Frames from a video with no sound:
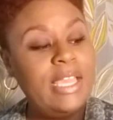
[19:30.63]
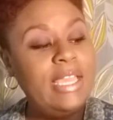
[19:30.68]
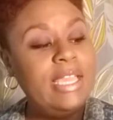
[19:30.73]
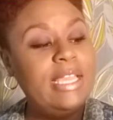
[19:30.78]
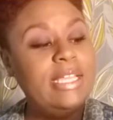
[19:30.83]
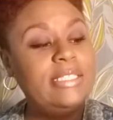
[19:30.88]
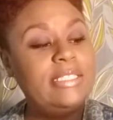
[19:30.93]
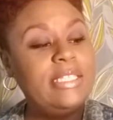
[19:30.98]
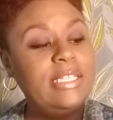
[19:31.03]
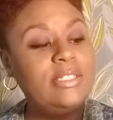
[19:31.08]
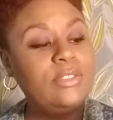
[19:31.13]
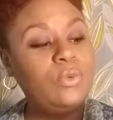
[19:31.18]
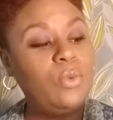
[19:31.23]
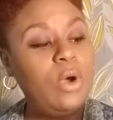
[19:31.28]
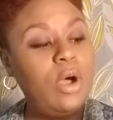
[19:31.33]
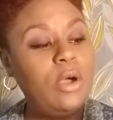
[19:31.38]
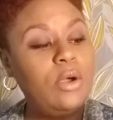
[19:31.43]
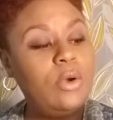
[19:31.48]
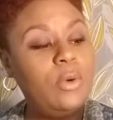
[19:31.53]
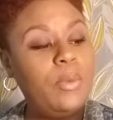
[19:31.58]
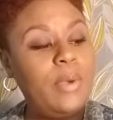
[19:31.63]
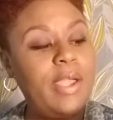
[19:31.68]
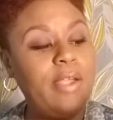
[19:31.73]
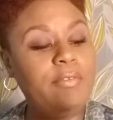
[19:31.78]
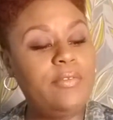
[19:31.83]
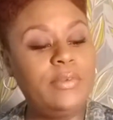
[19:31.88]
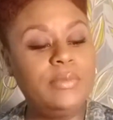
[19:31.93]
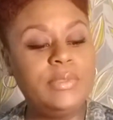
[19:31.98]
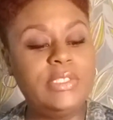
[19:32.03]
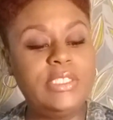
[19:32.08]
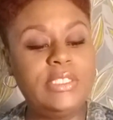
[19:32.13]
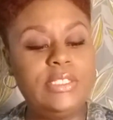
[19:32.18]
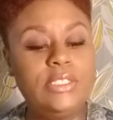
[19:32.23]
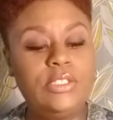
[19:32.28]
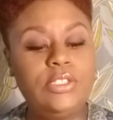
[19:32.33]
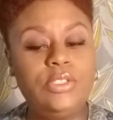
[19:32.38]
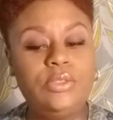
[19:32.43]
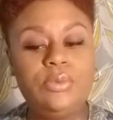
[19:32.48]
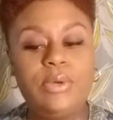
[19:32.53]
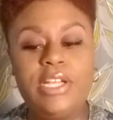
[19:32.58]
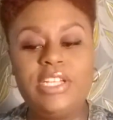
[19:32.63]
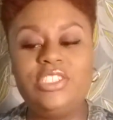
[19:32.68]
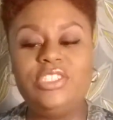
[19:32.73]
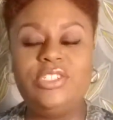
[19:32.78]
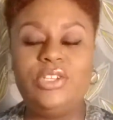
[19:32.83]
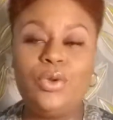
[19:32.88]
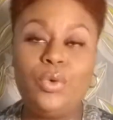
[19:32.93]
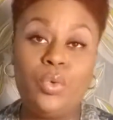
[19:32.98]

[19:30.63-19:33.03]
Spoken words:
It says walk away from this situation in